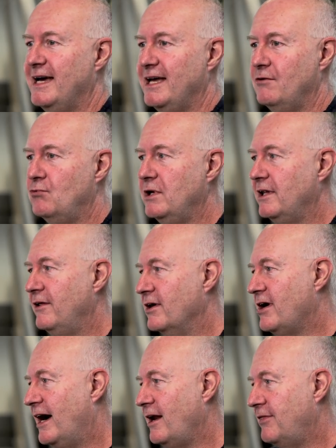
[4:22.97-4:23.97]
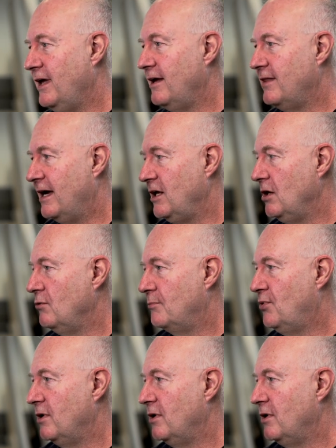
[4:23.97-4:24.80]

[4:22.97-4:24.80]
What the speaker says: really the kind of thing that you would put